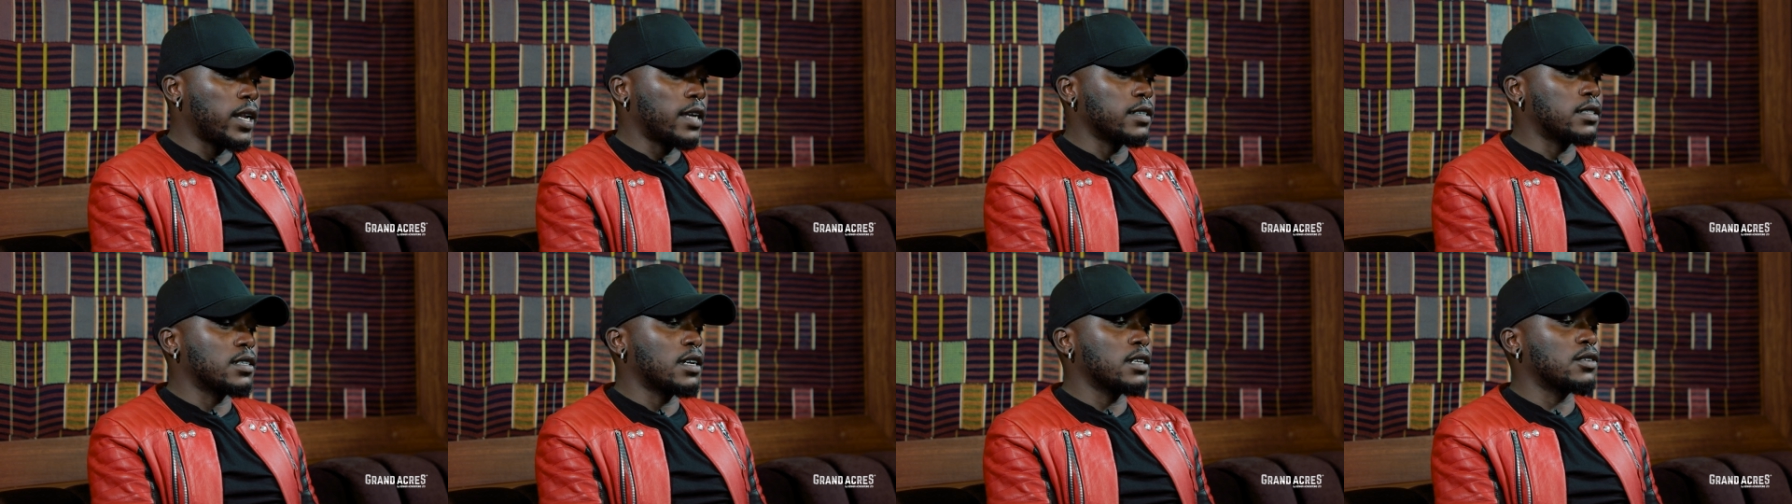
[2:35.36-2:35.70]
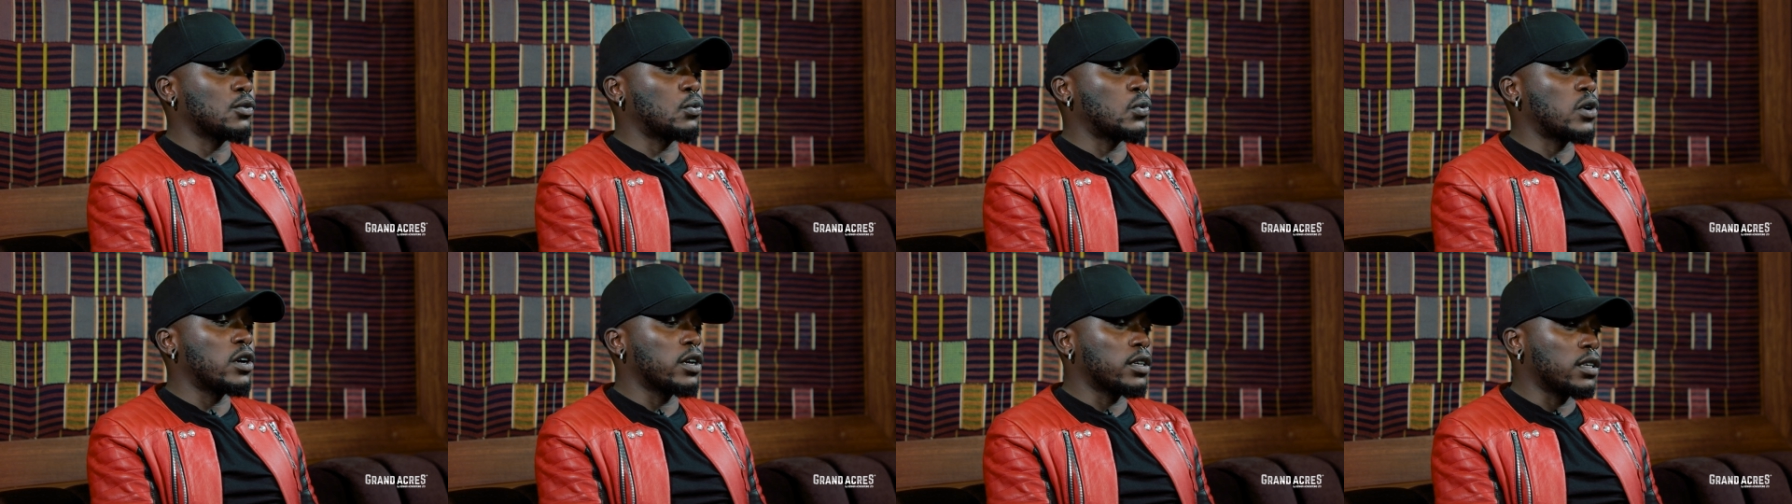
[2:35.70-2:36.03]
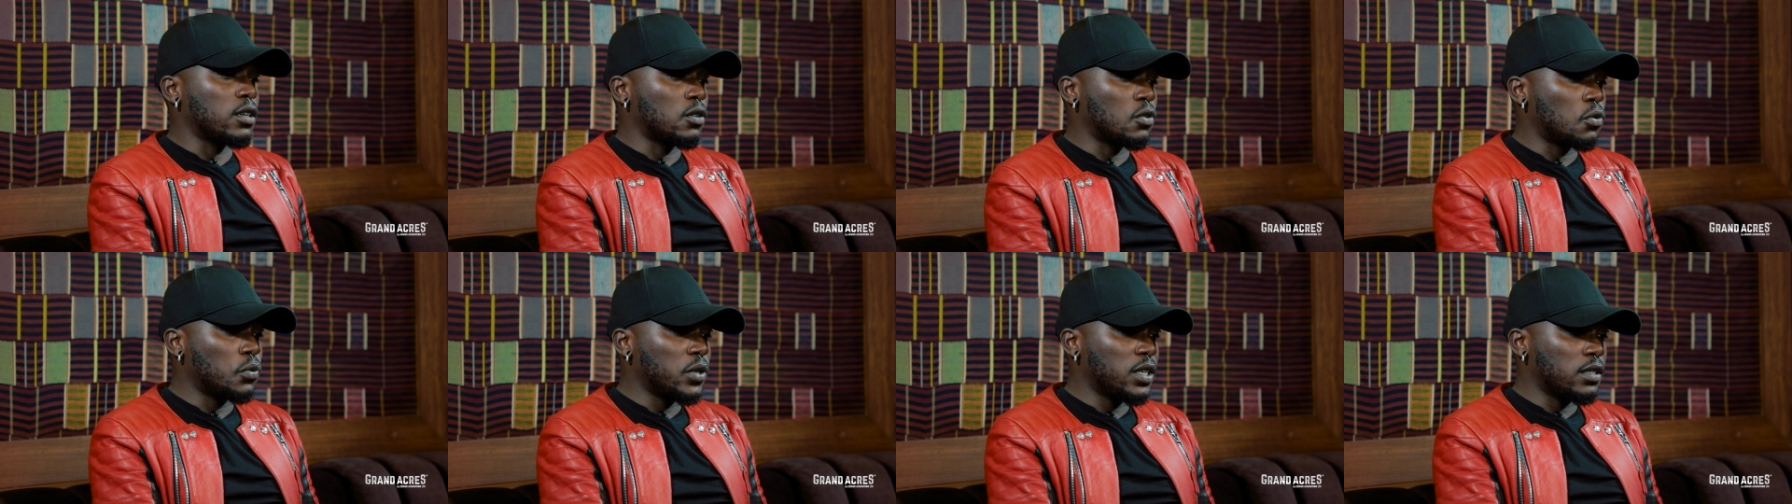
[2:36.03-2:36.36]
started
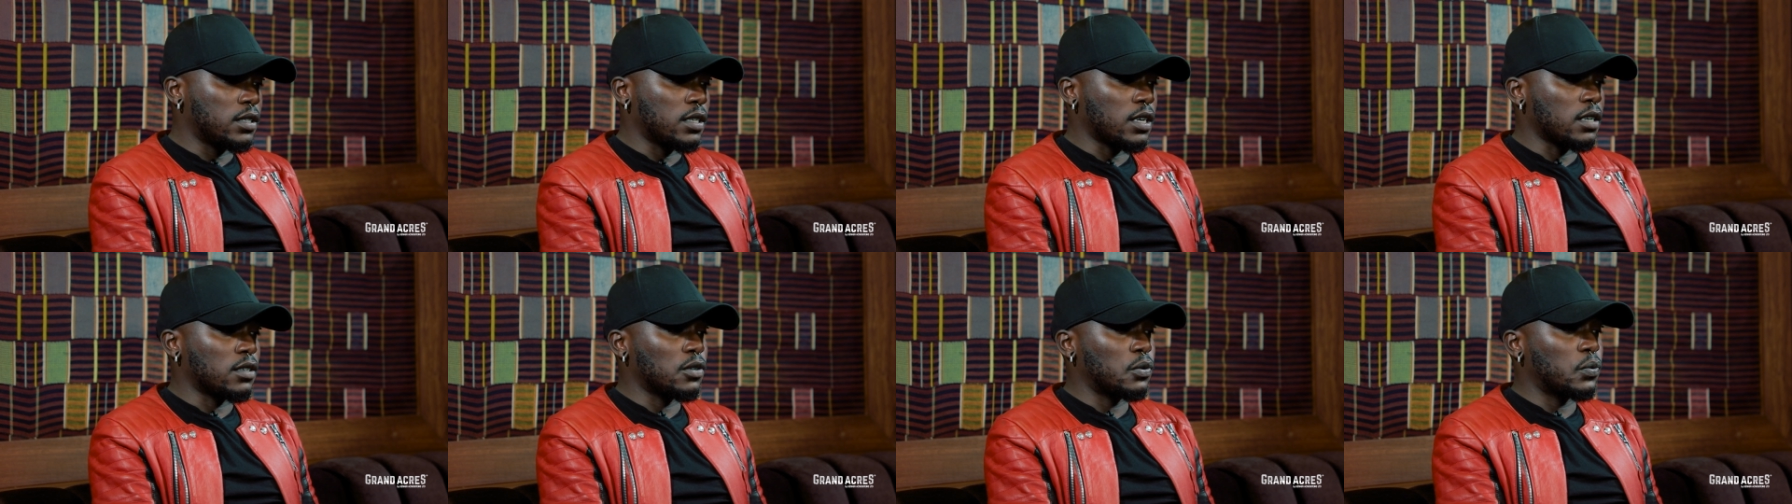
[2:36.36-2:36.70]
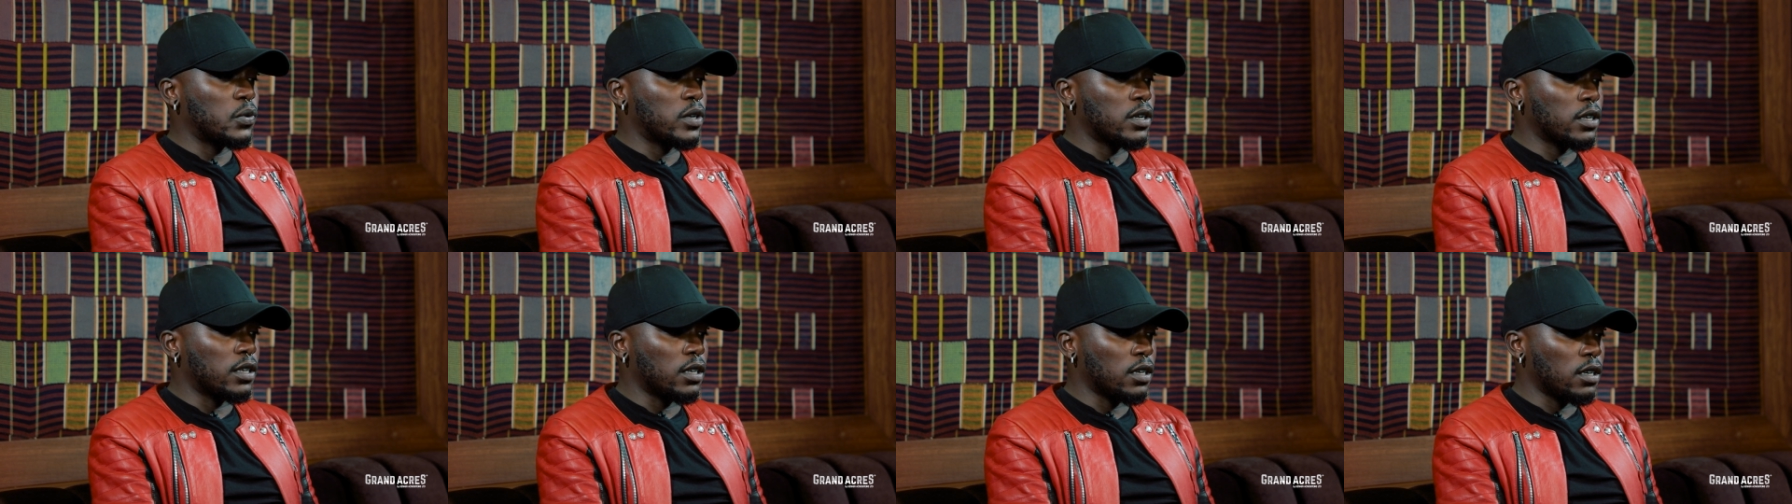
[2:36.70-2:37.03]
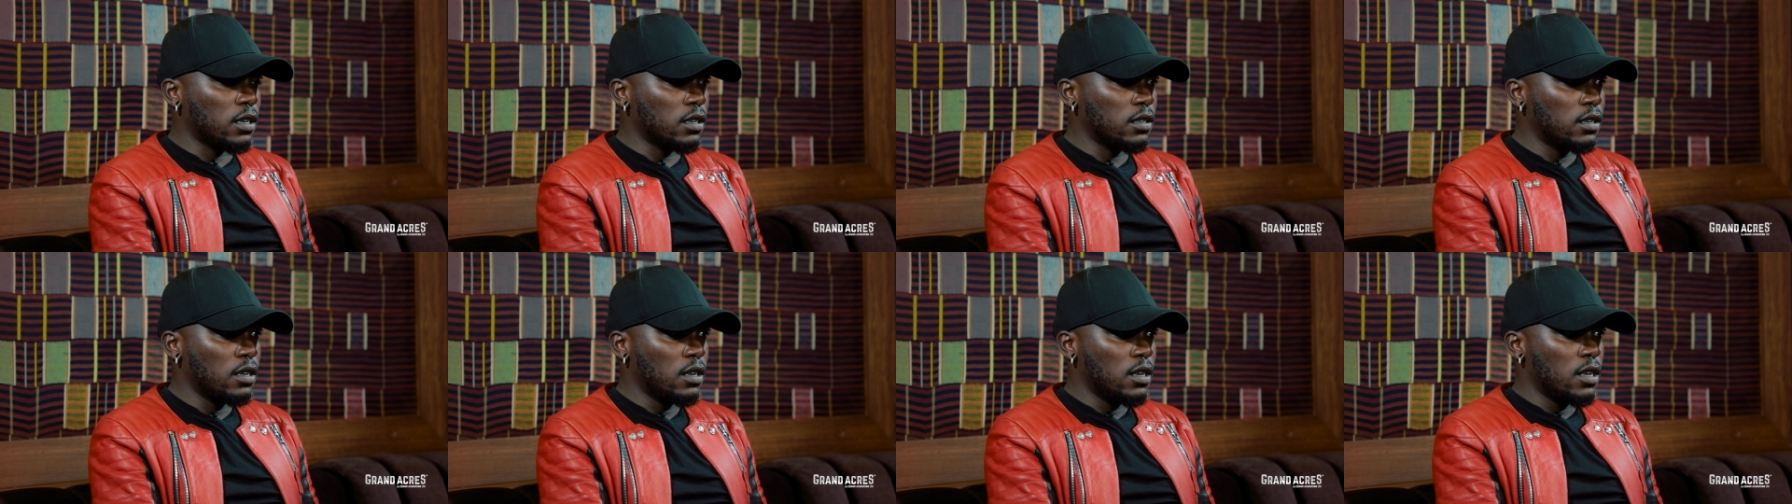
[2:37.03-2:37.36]
working, or we started
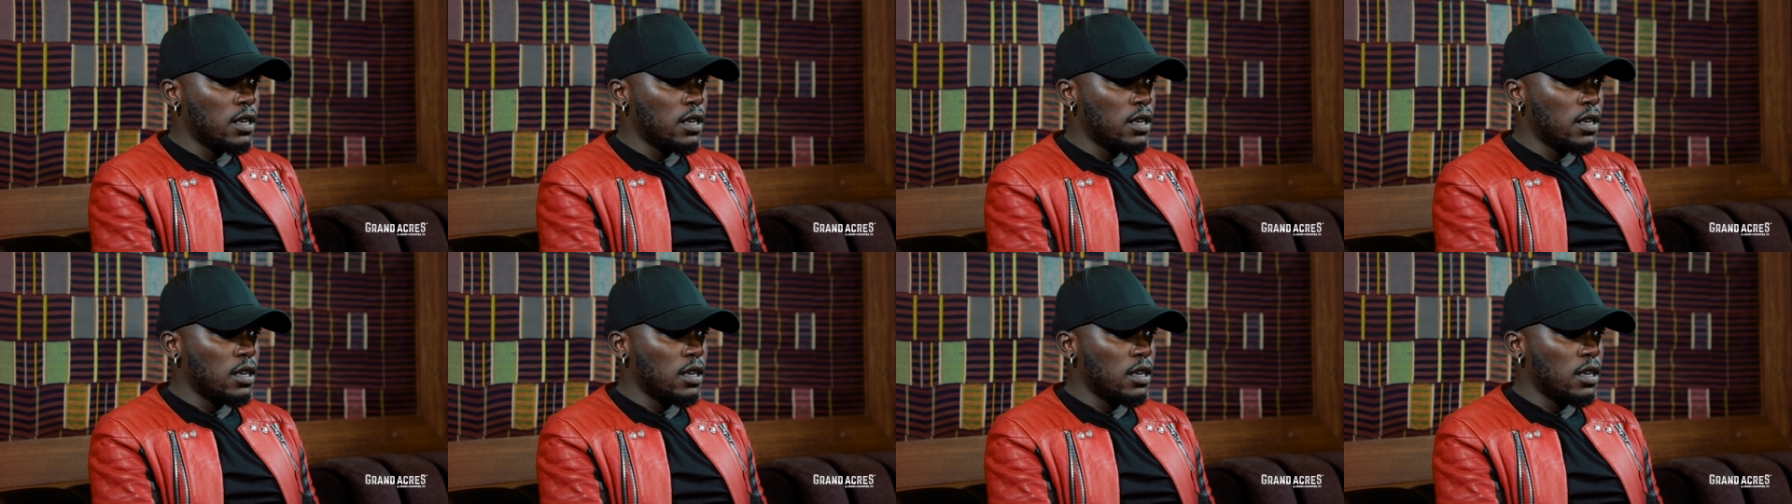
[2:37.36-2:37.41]
working,